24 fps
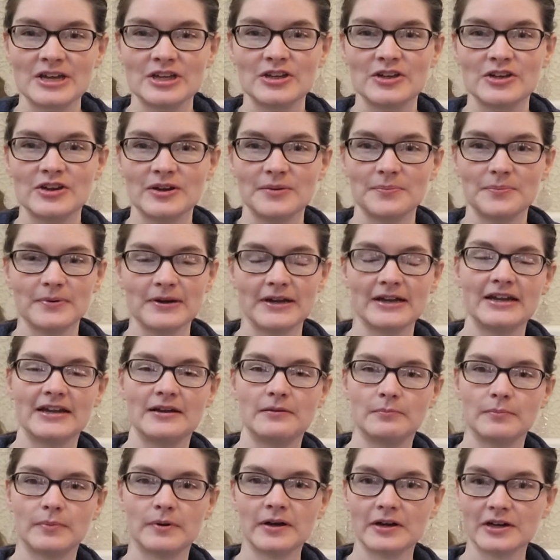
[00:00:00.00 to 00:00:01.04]
you can bring
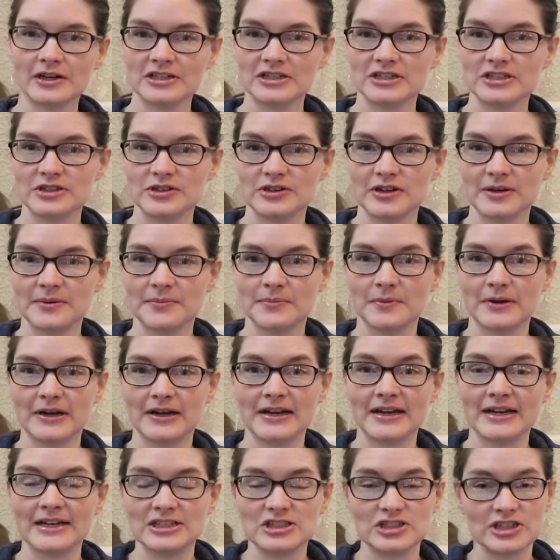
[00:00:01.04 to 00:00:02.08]
in books you can
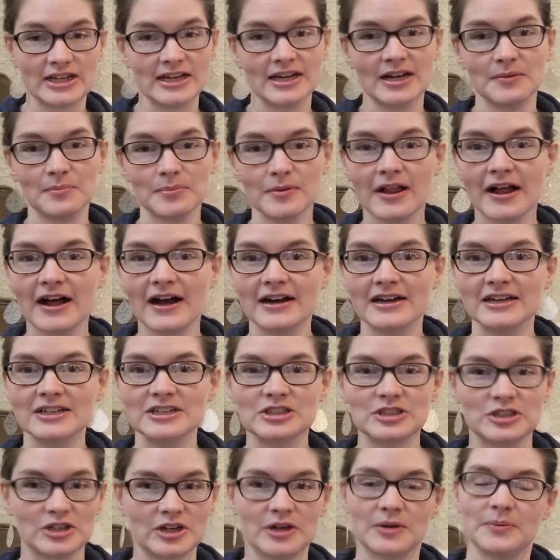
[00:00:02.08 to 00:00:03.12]
bring in jenga blocks you